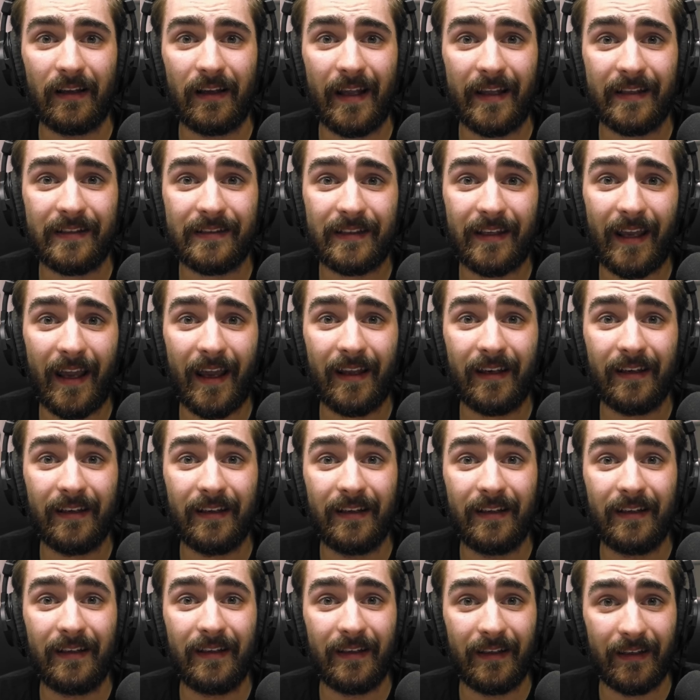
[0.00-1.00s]
Let's get
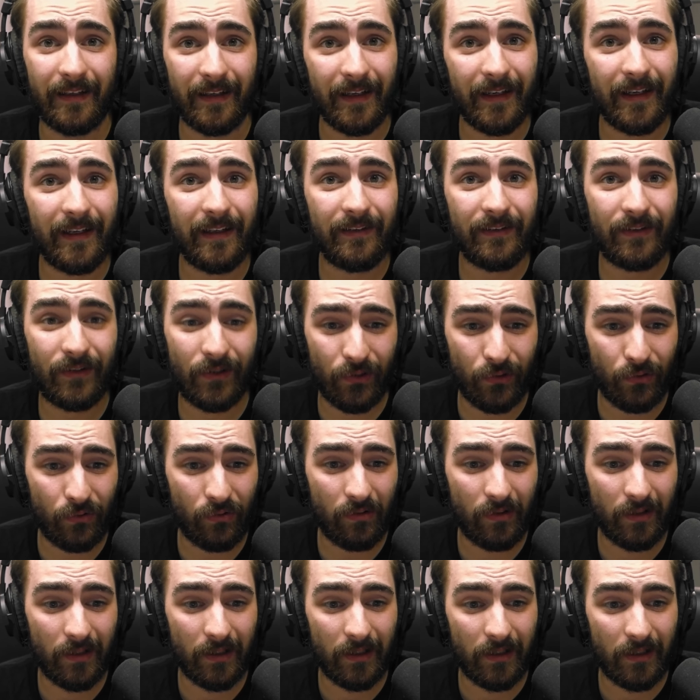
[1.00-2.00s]
into
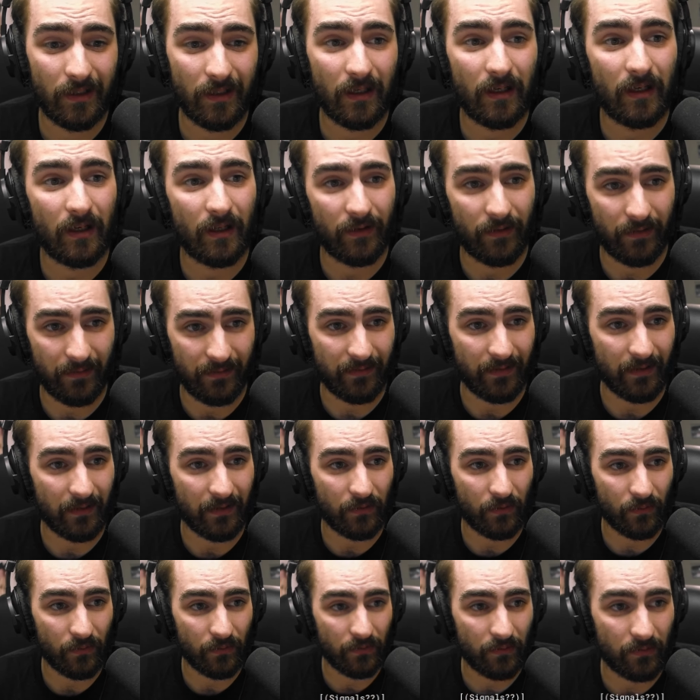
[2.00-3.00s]
the
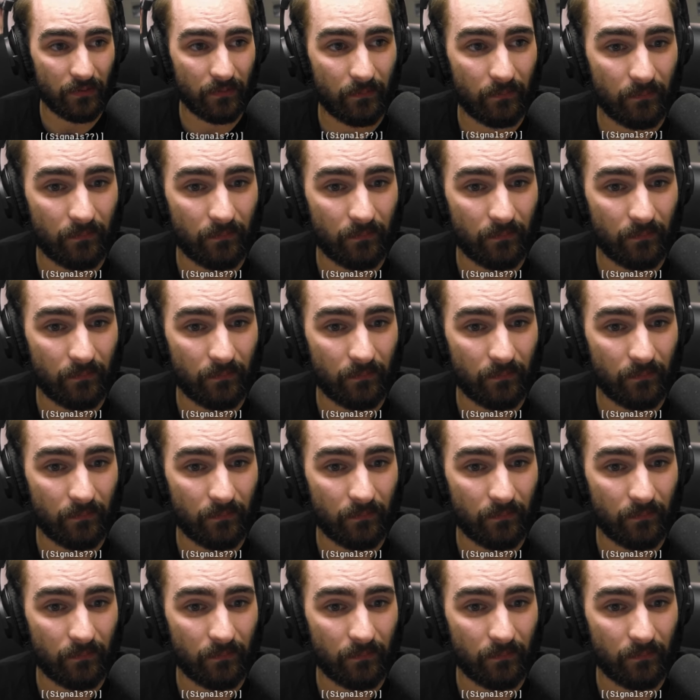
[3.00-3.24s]
signals.